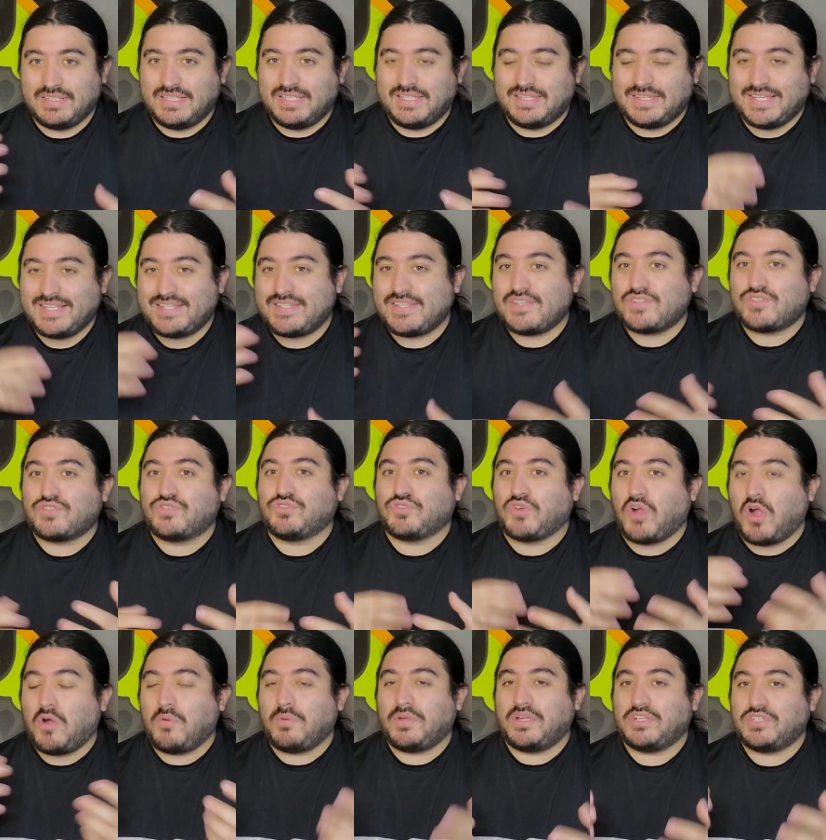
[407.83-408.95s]
this is
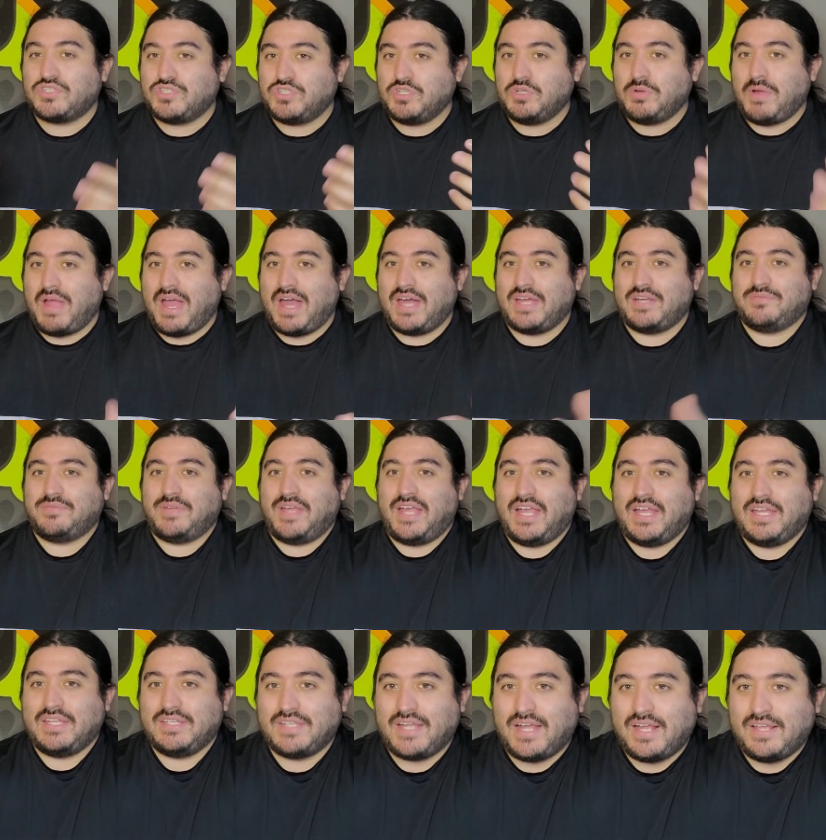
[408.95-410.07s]
growing too out of
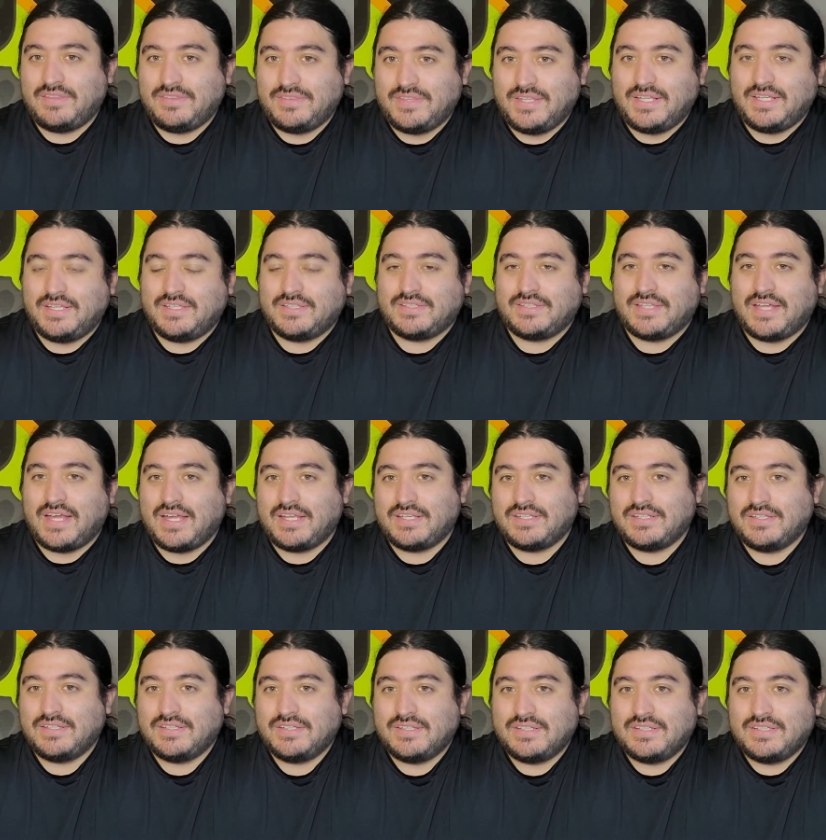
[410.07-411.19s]
hand. I think that
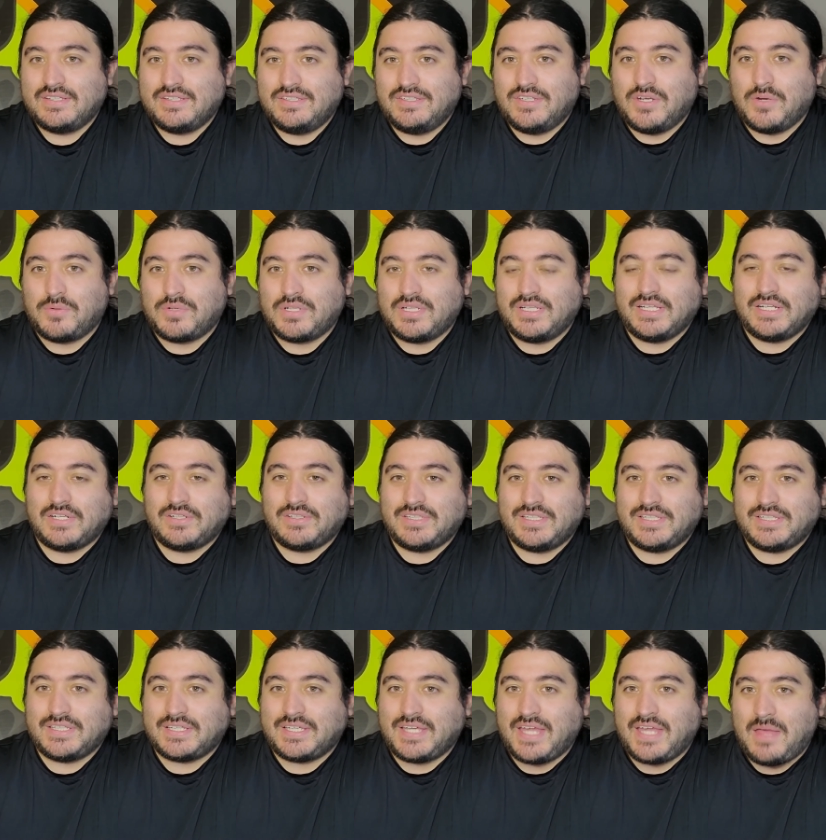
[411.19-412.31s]
you know clearly
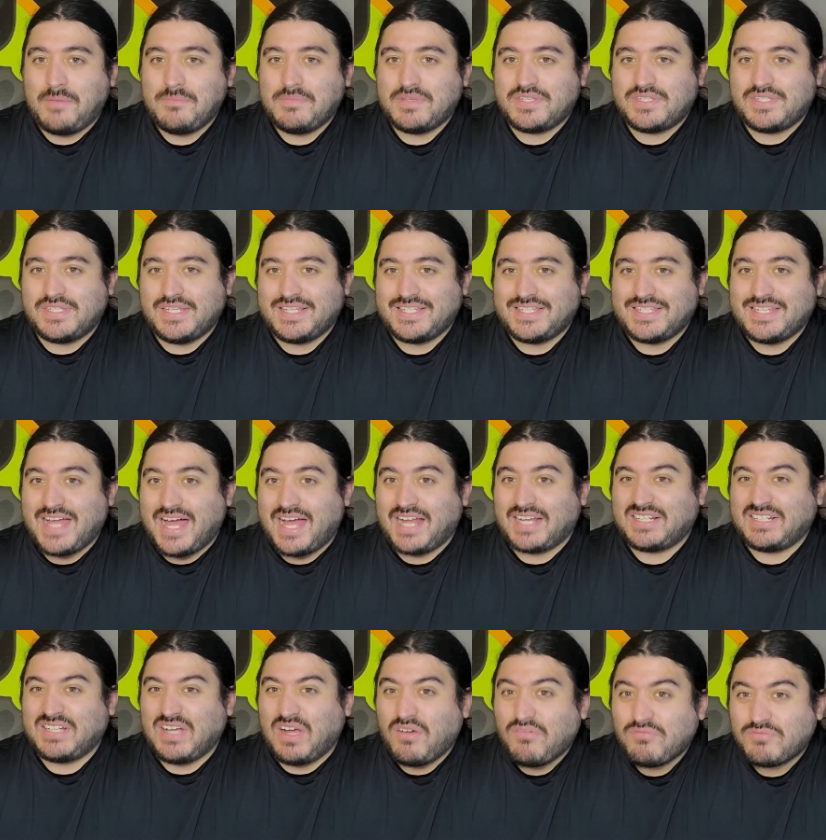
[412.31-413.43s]
the chemist is
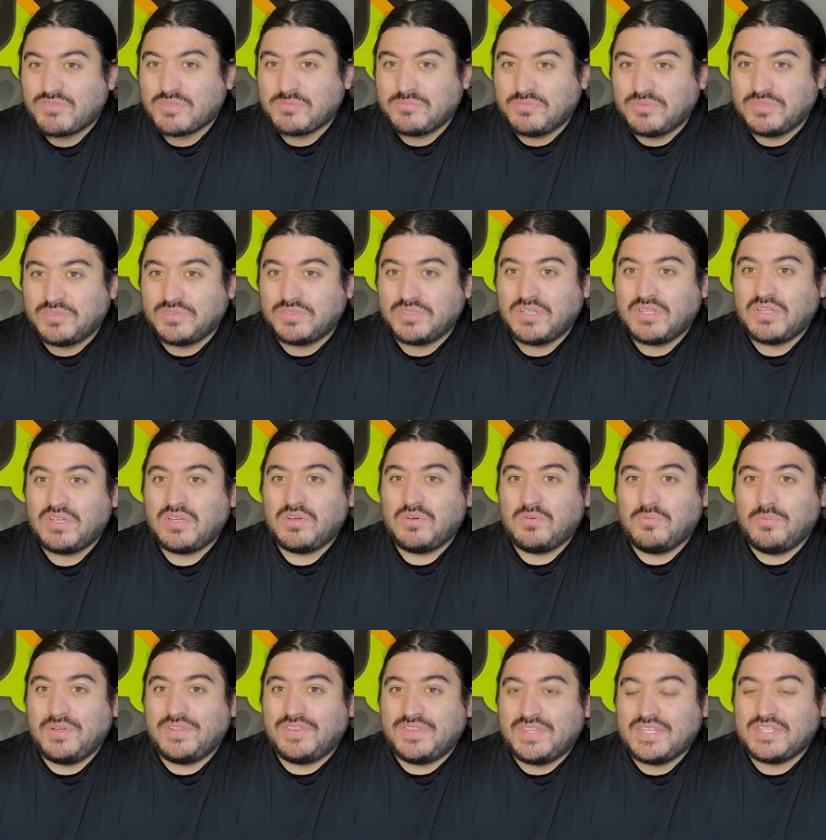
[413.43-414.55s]
not comfortable
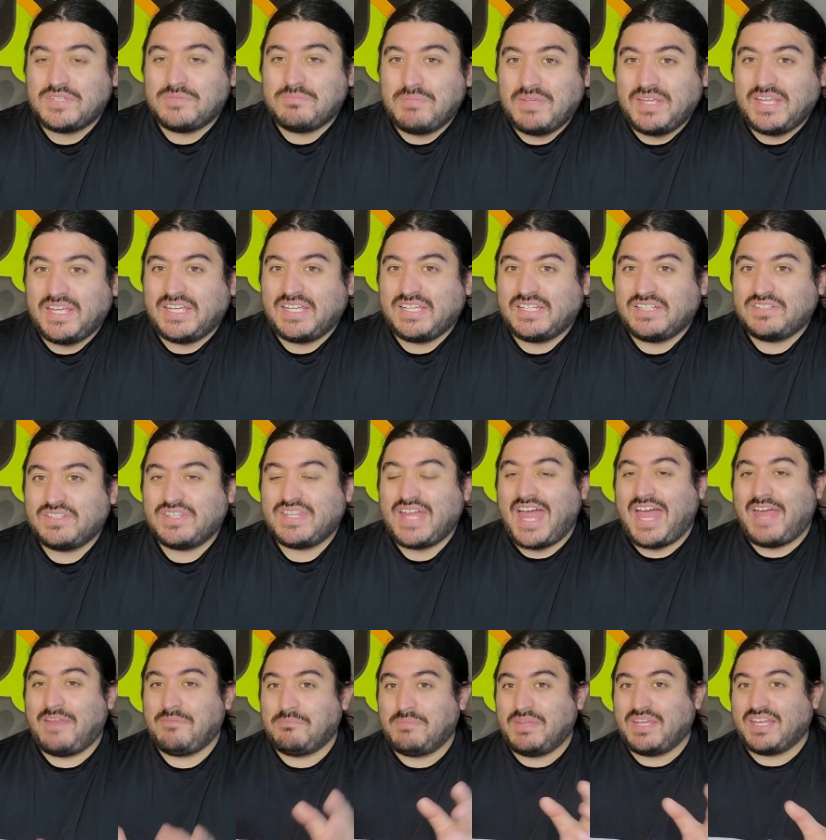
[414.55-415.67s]
with this being
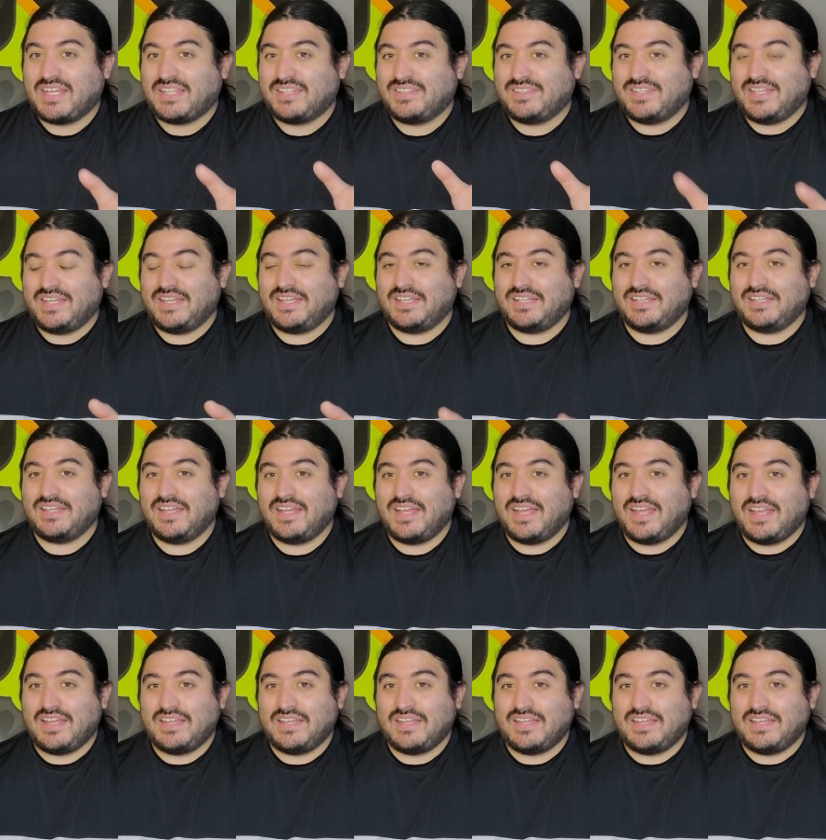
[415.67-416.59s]
that big a thing.